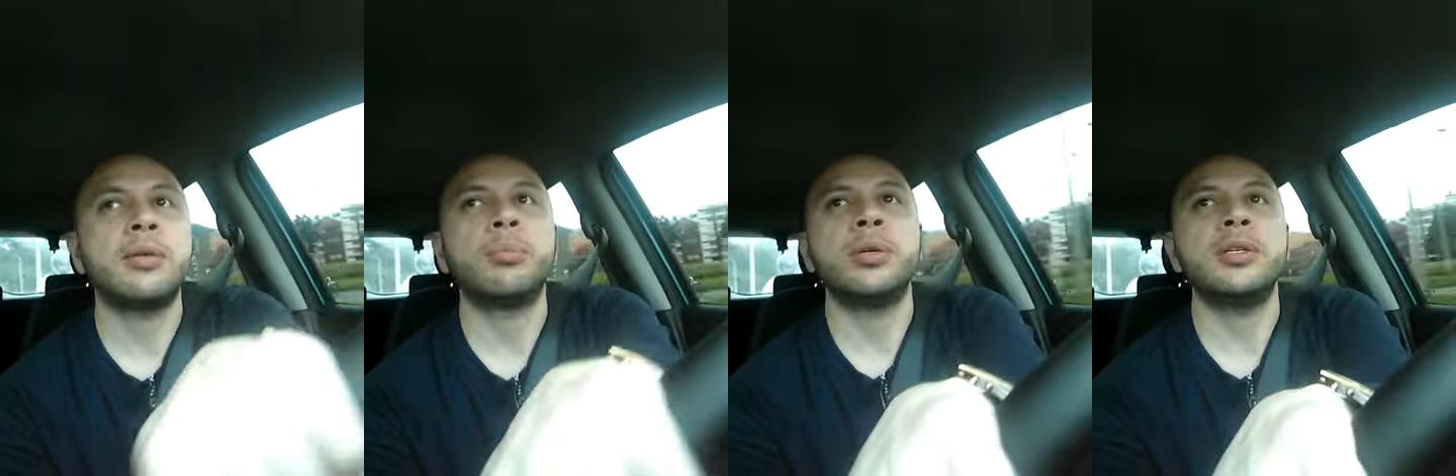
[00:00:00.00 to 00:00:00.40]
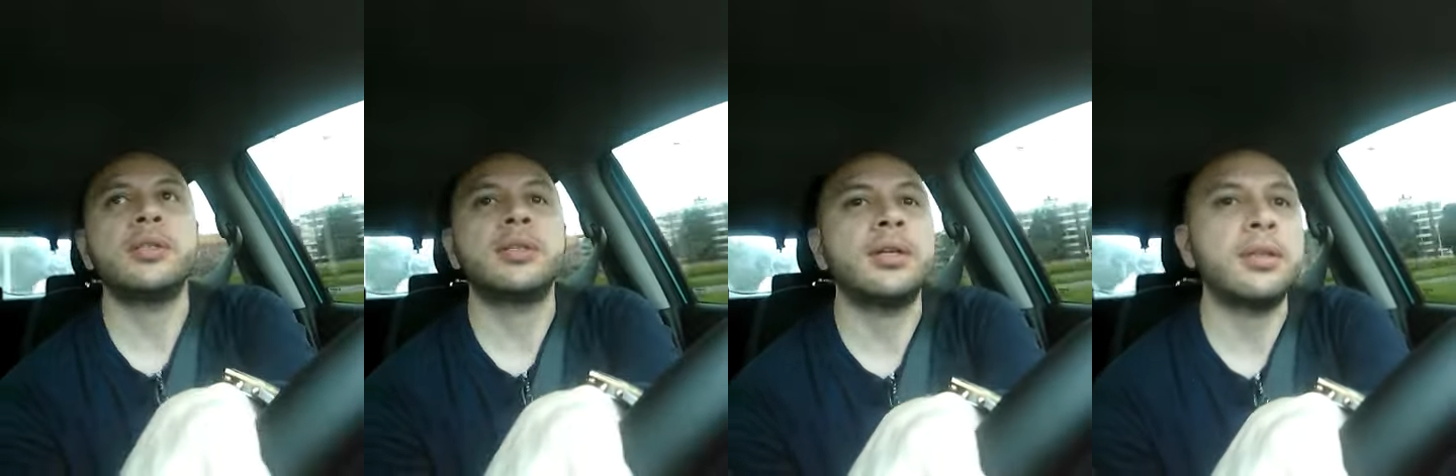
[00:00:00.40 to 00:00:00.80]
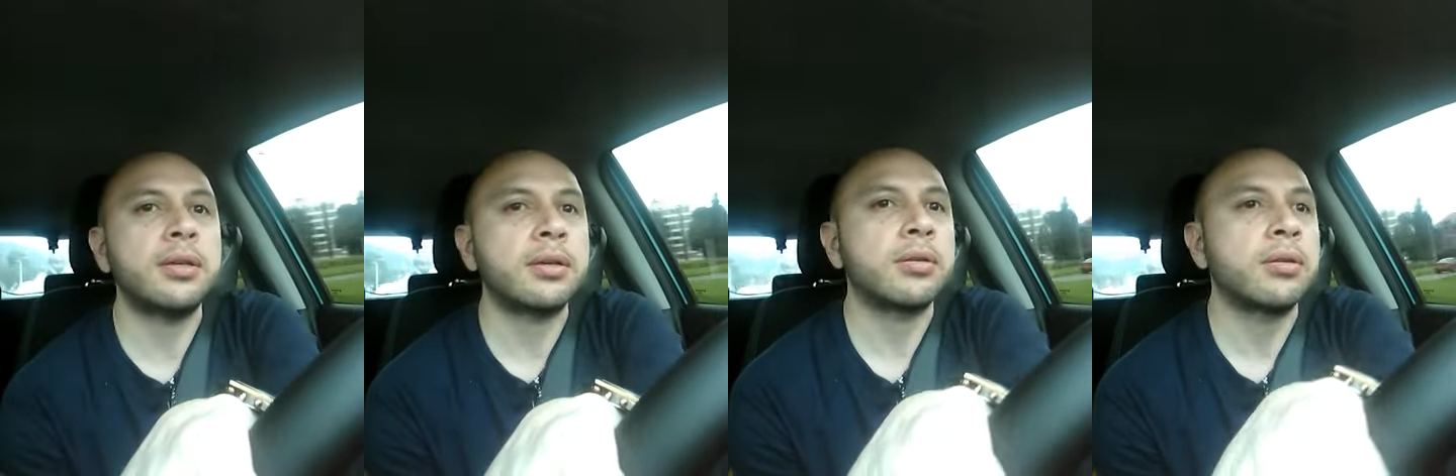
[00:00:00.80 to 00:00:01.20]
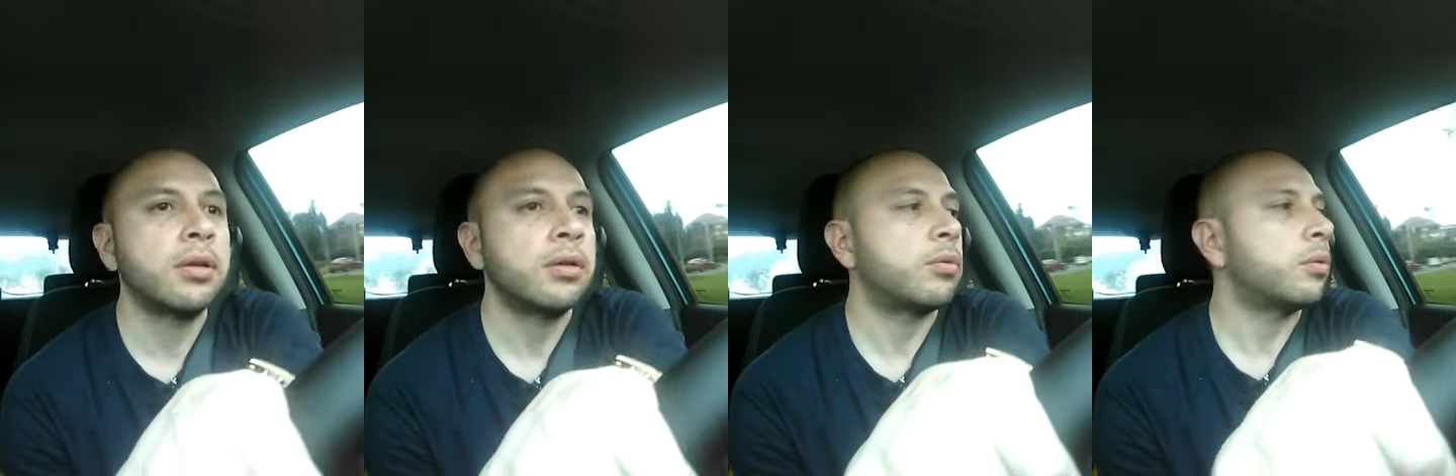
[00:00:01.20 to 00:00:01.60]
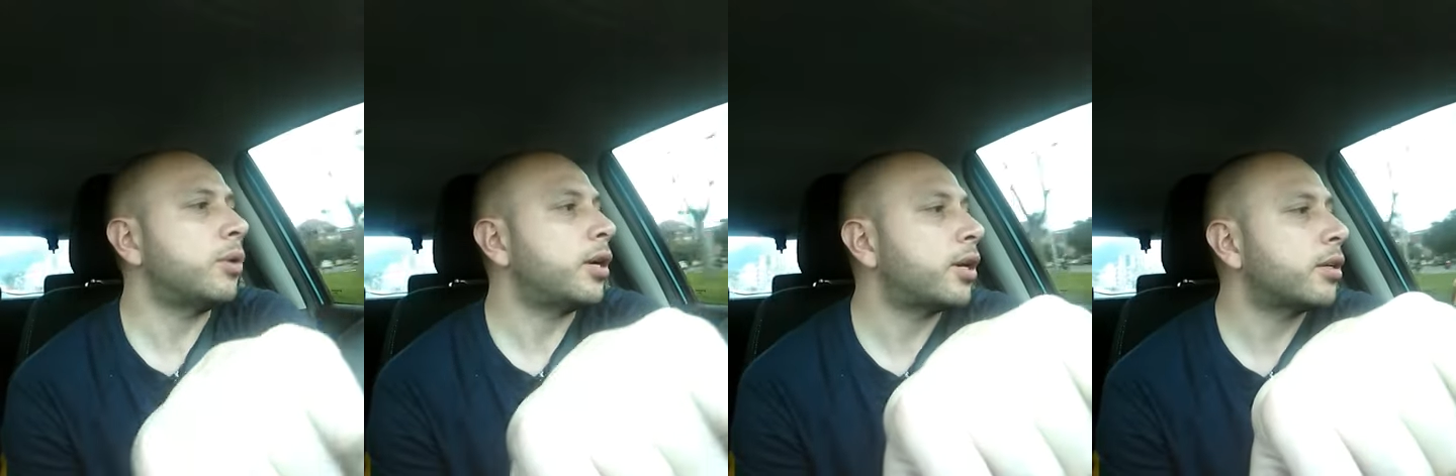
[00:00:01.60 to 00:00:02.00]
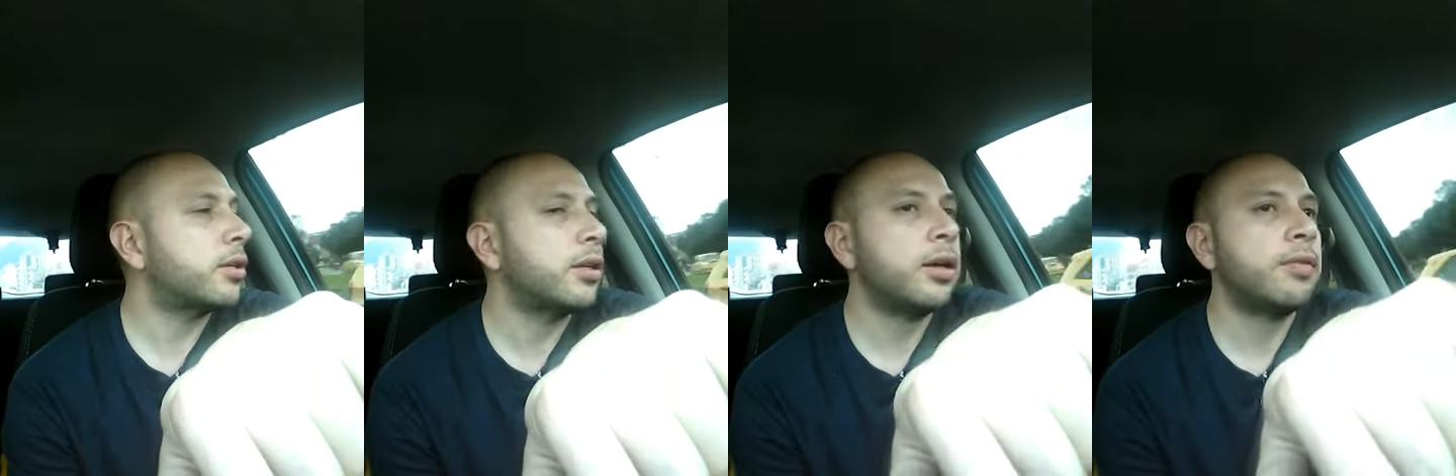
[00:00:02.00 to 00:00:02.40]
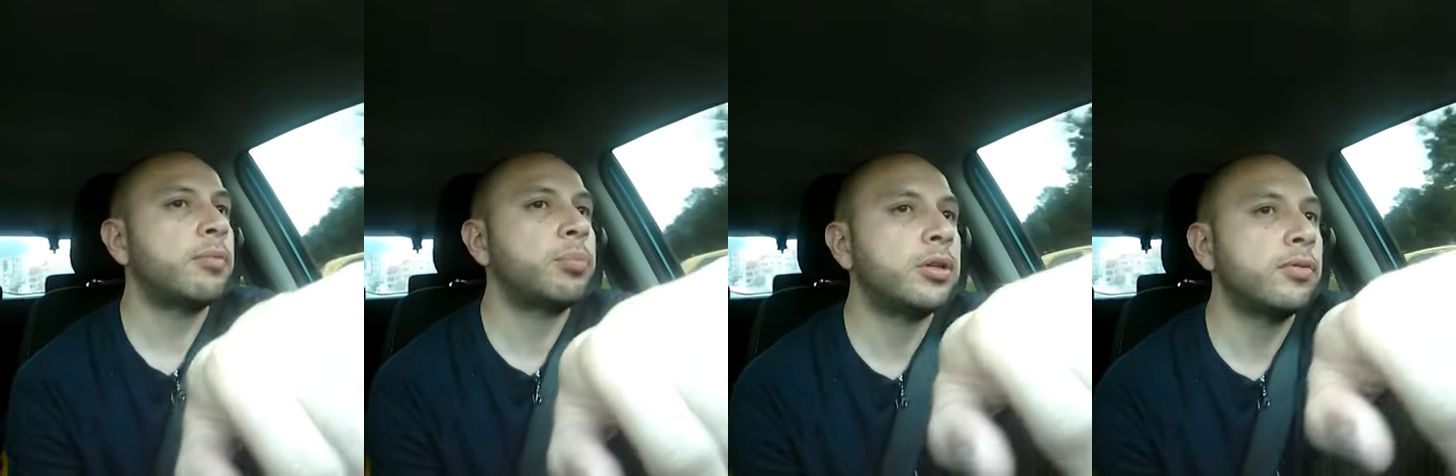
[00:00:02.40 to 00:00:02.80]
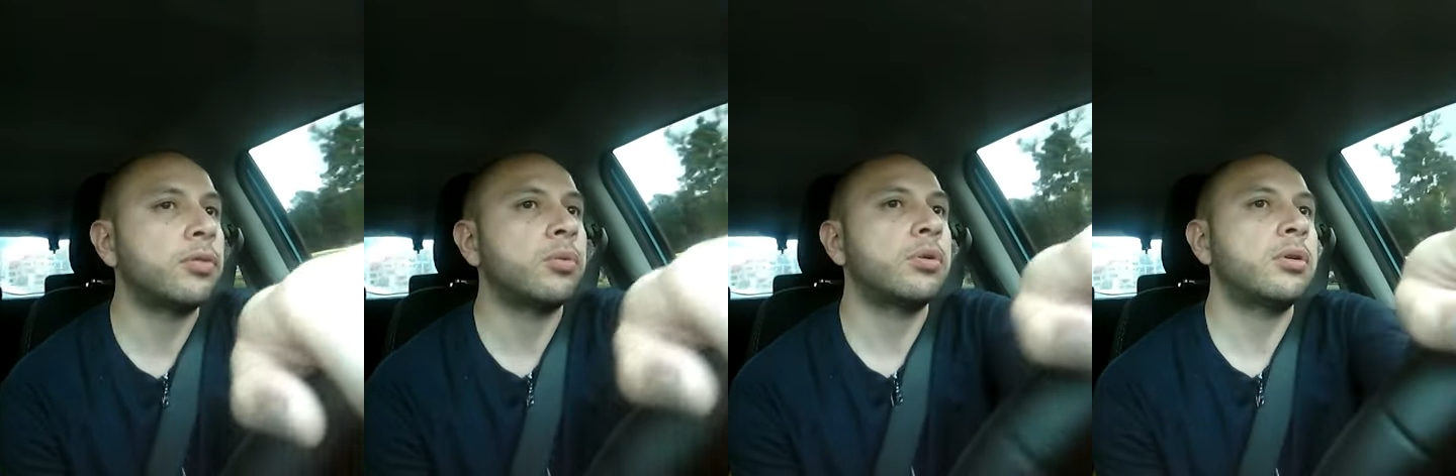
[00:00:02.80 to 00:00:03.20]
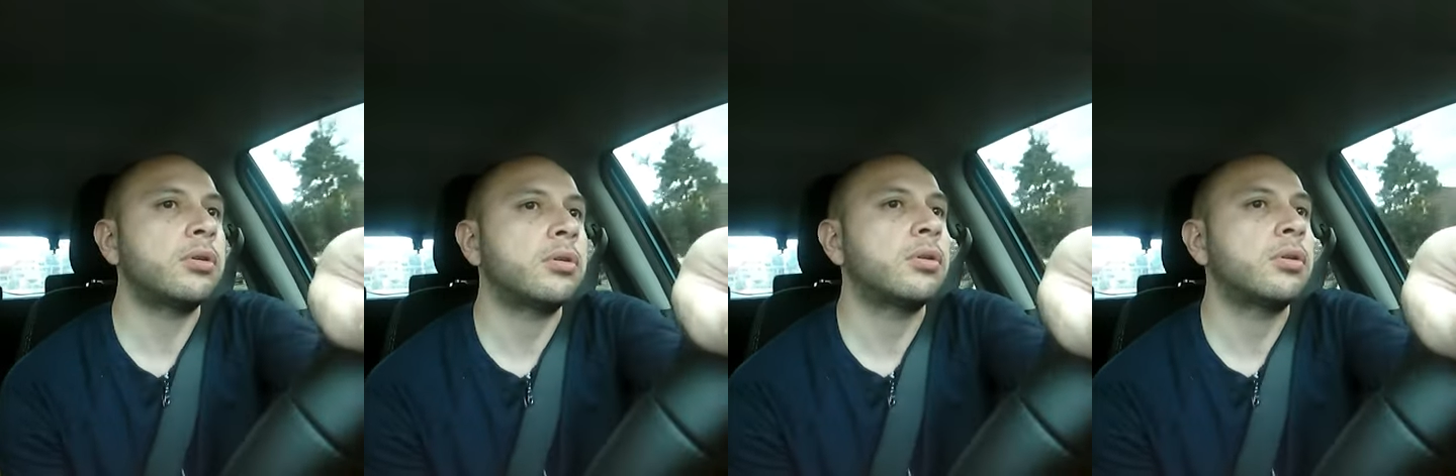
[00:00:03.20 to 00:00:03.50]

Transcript: or bitches, I think we might actually have a peaceful world.